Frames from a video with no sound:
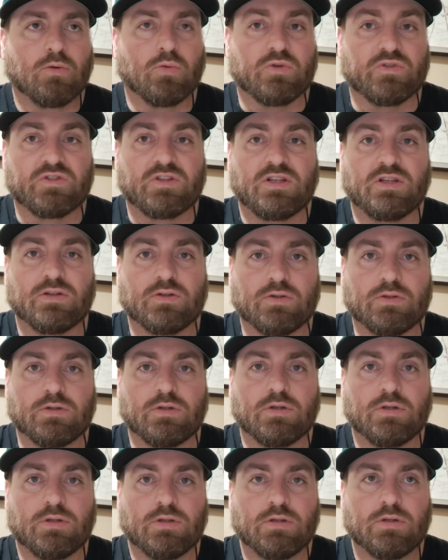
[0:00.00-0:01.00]
was
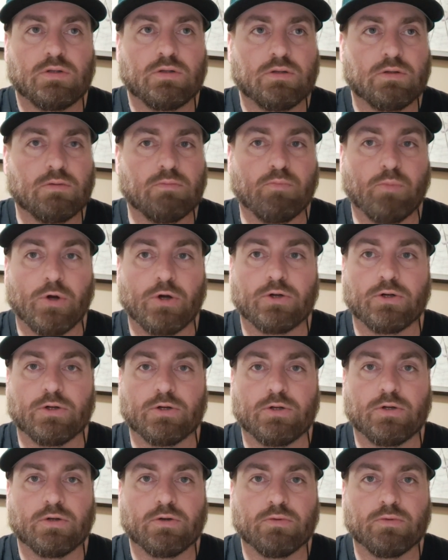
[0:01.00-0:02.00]
killed,
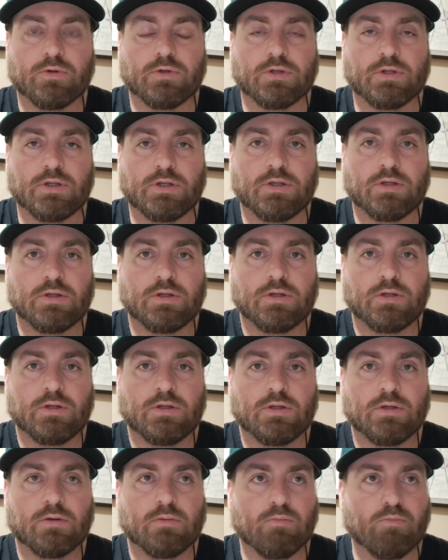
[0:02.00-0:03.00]
murdered, really,
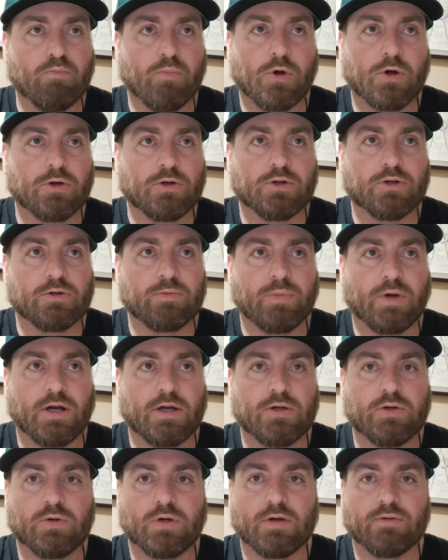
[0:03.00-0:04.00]
murdered
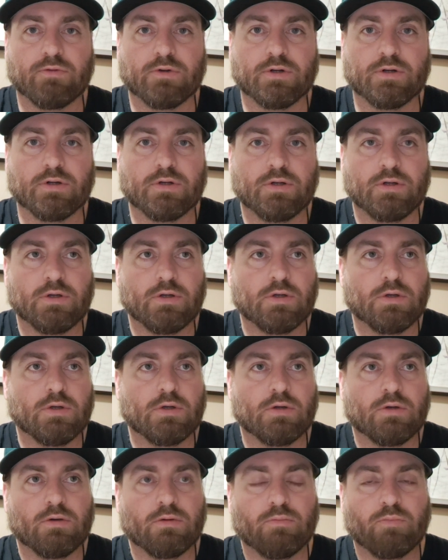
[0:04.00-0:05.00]
by whoever
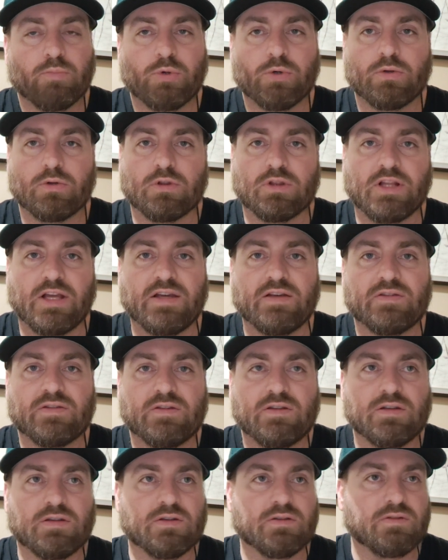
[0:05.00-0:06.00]
put,
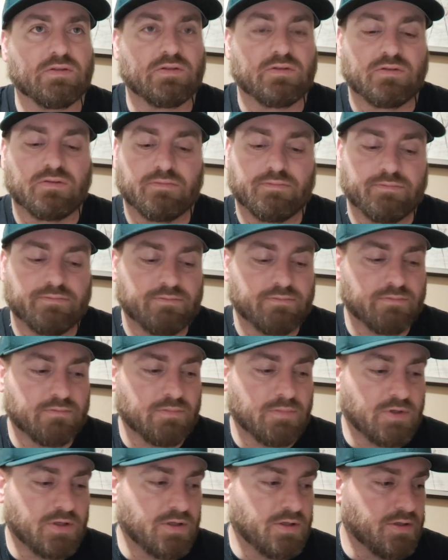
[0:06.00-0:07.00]
laced his
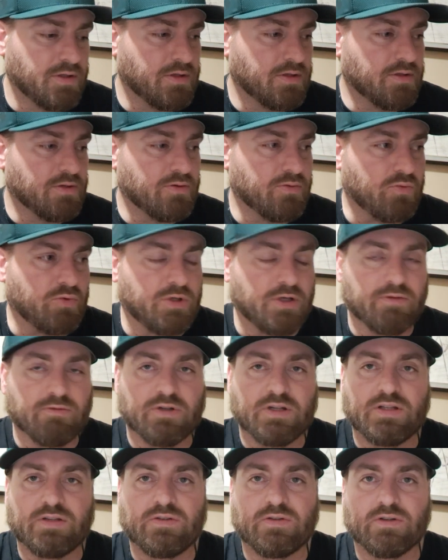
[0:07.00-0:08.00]
whatever
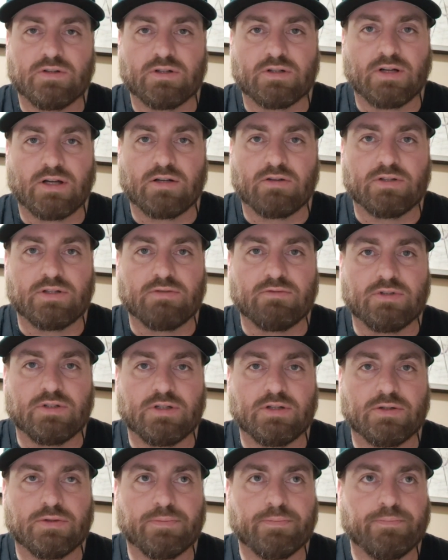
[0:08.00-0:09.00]
he took. I don't even
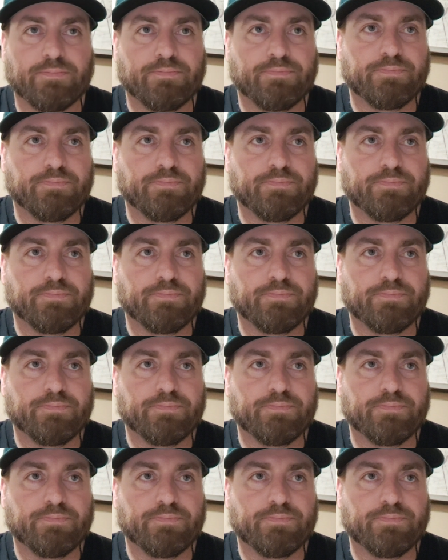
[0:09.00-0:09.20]
know.